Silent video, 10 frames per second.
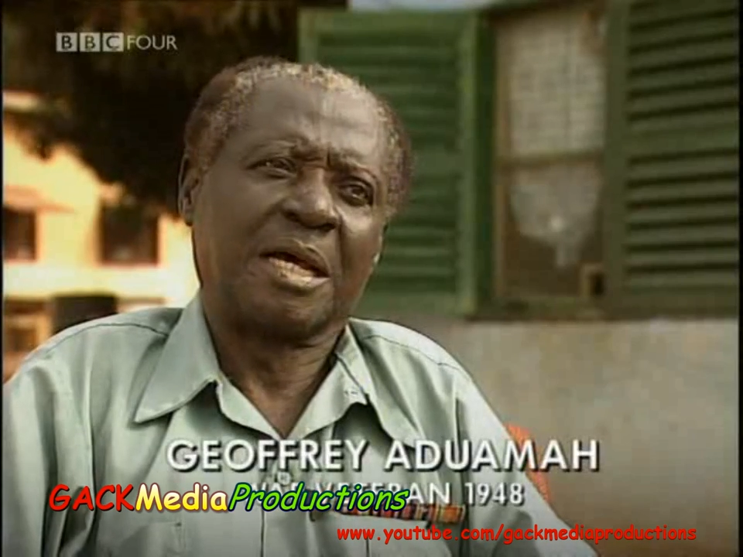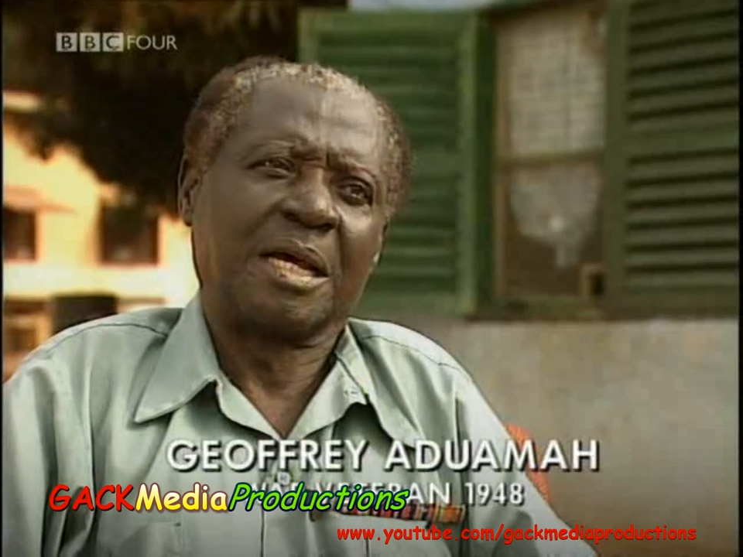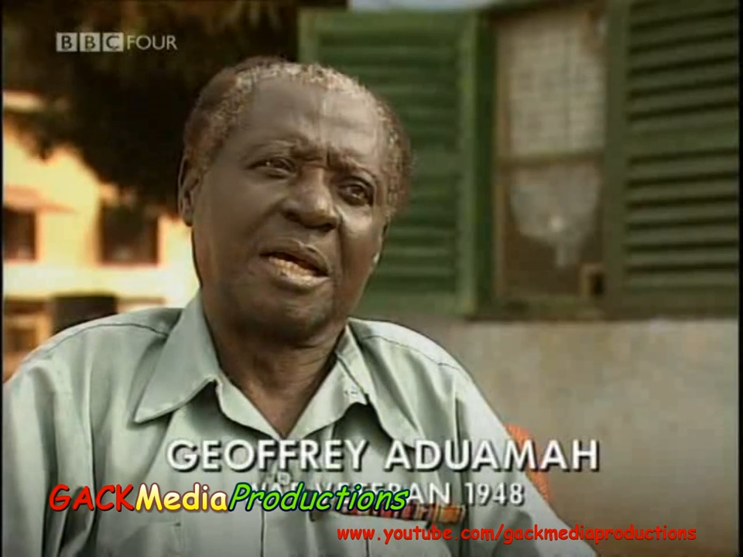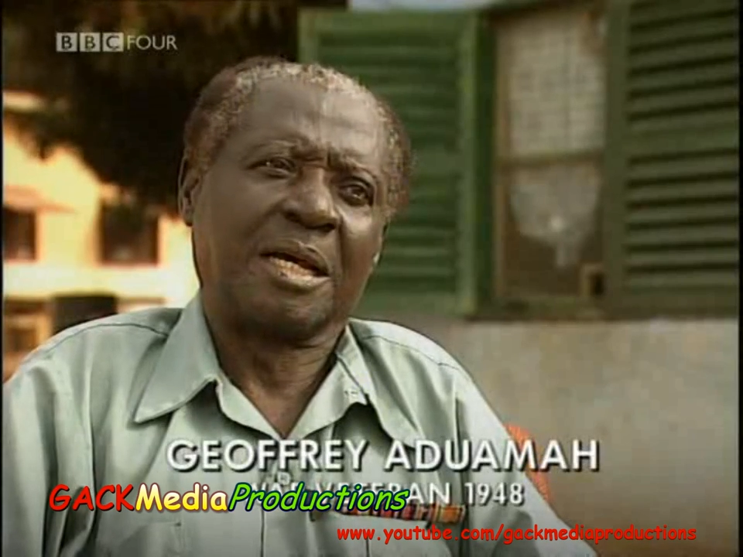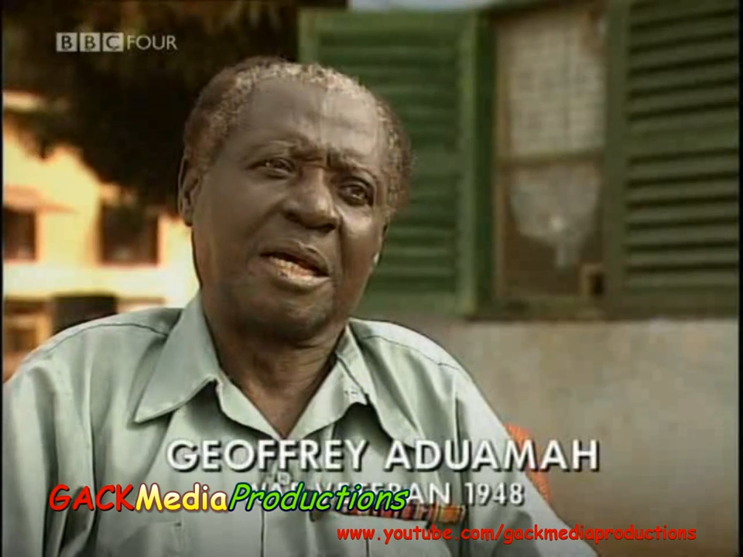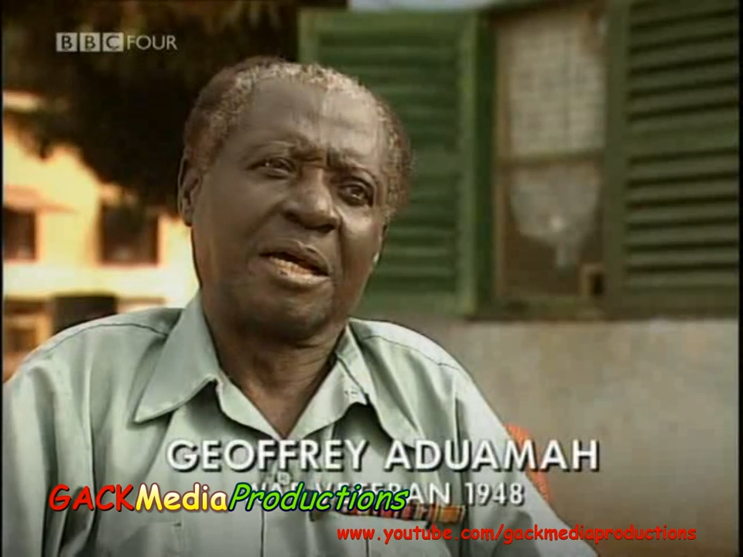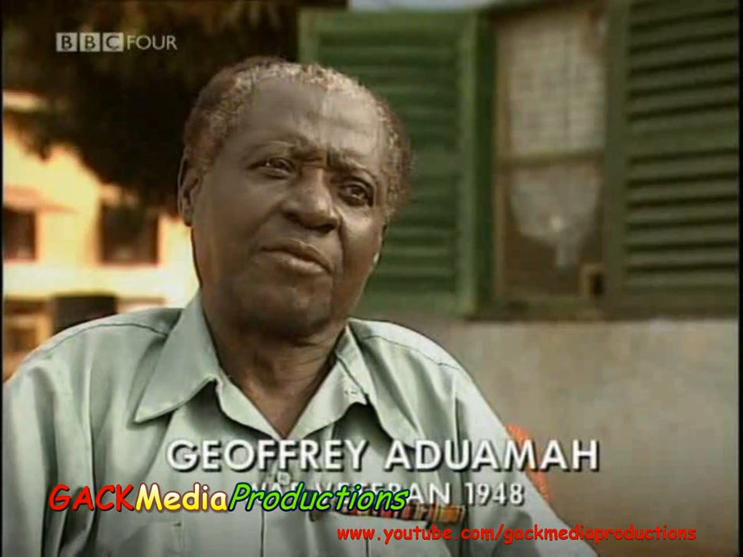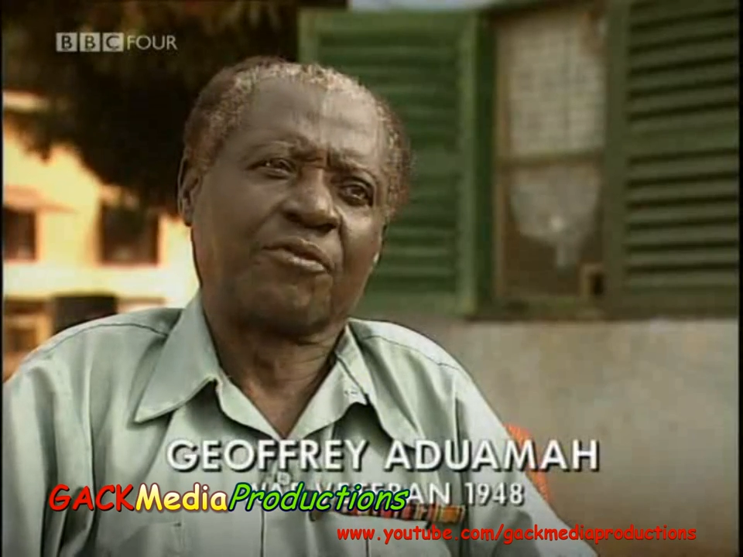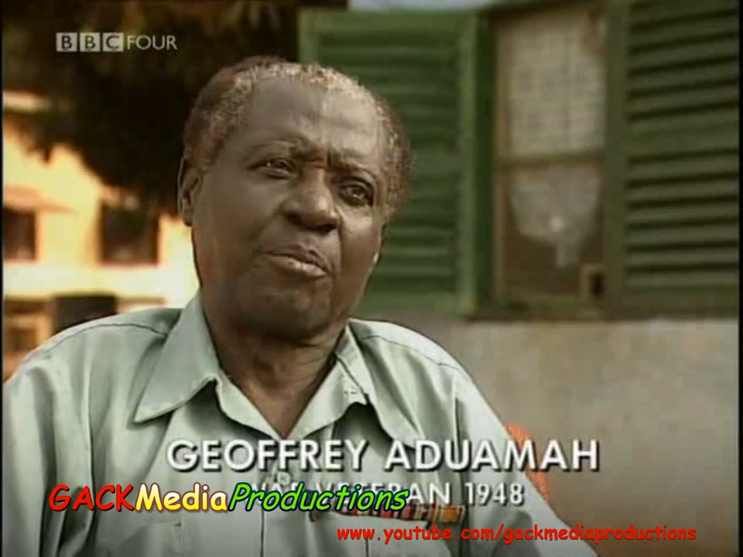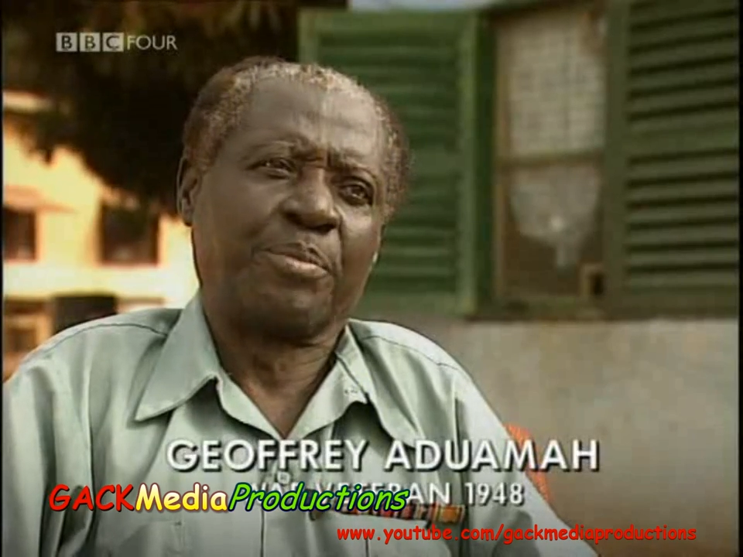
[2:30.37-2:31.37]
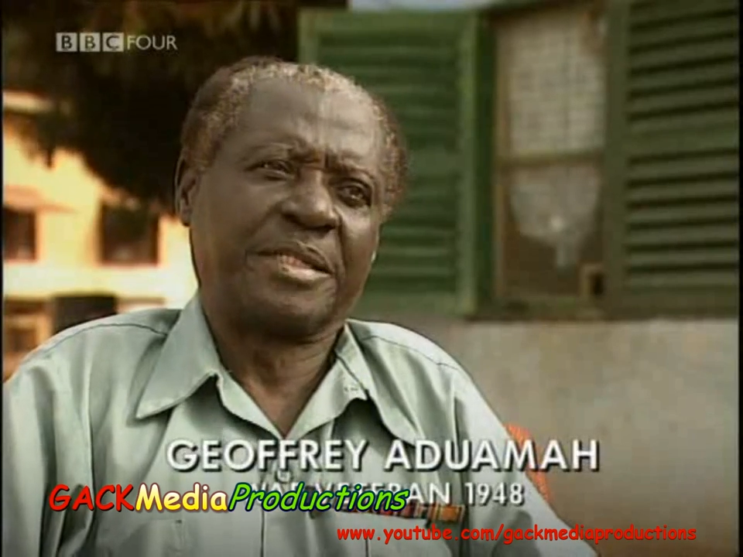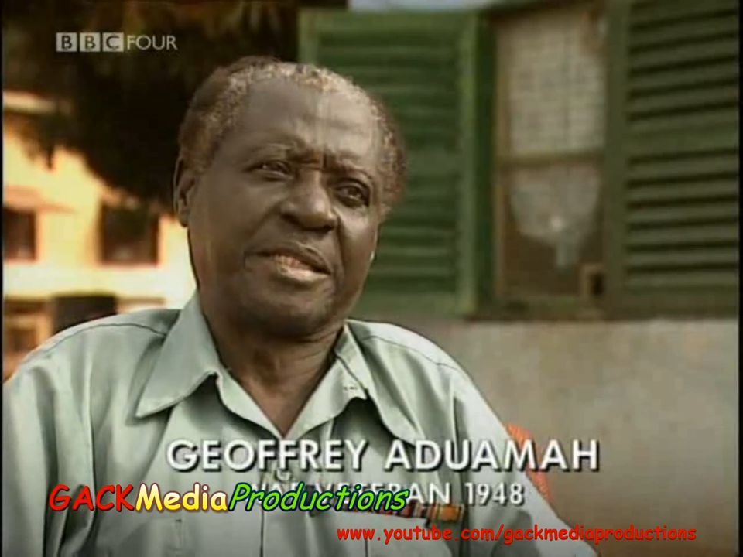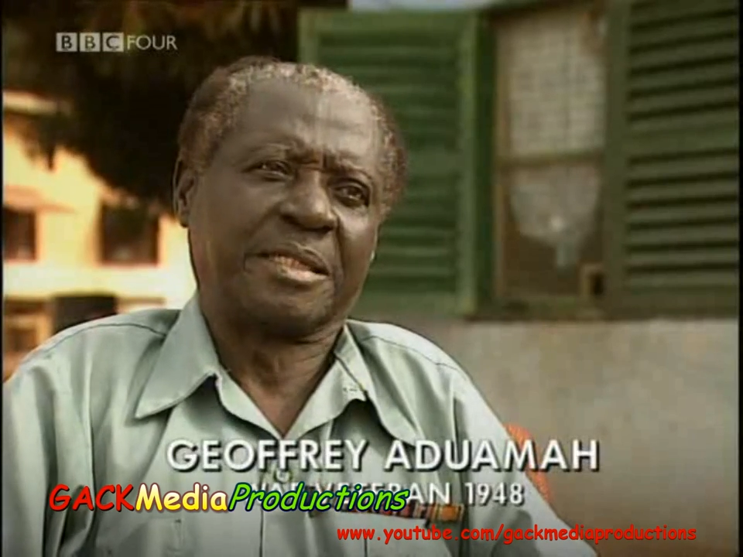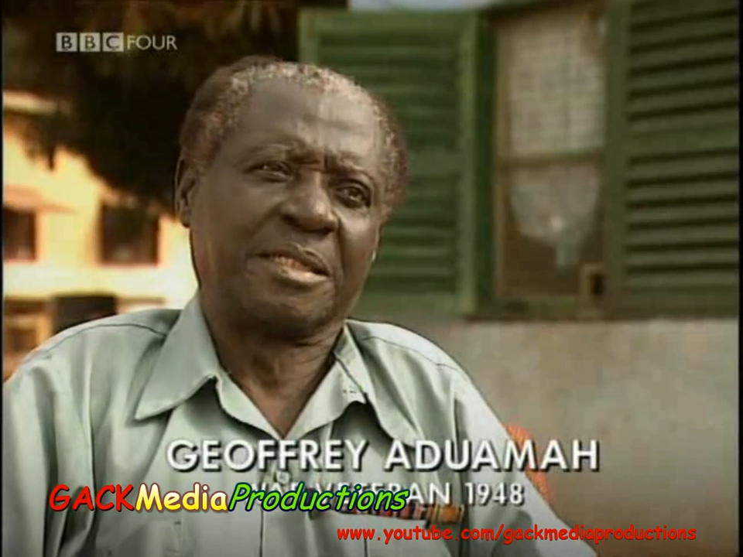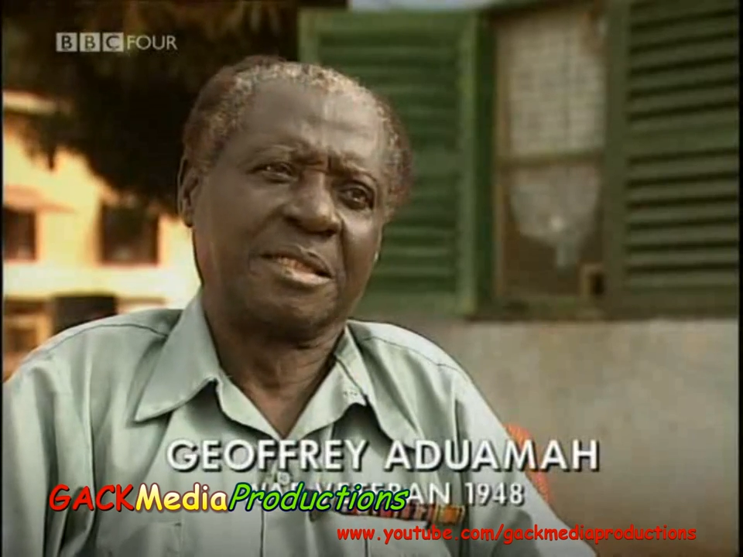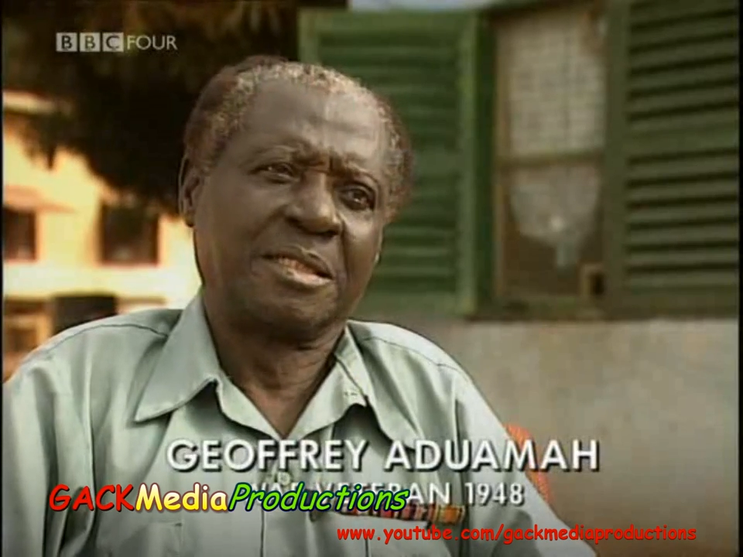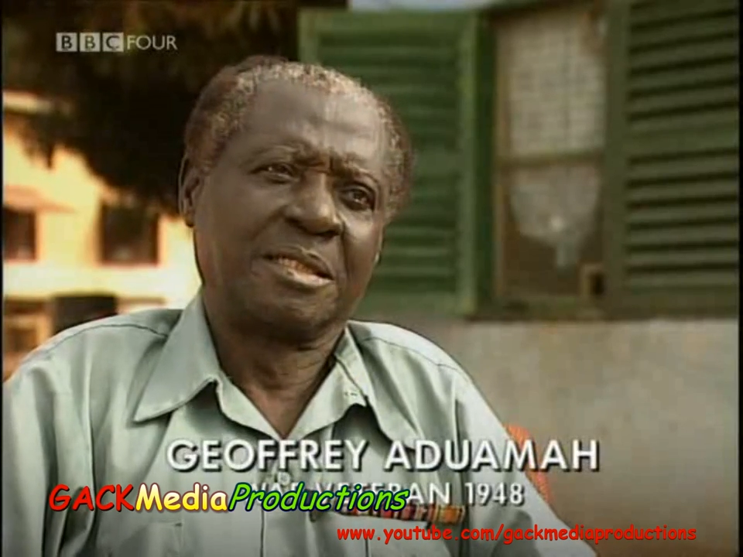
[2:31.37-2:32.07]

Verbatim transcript: uh, uh, for Britain?